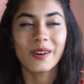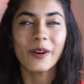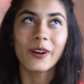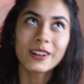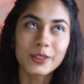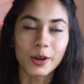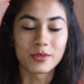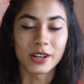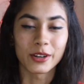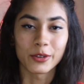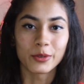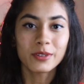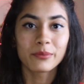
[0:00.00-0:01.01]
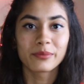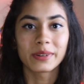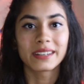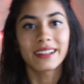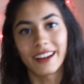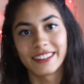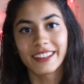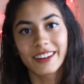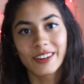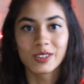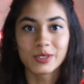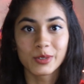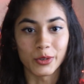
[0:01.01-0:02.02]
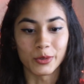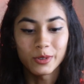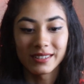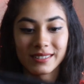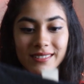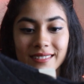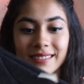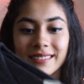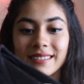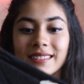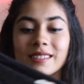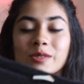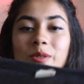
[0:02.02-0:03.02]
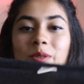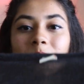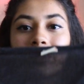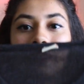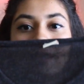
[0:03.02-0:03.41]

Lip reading: All tops are cute, but yeah, they're also cute. So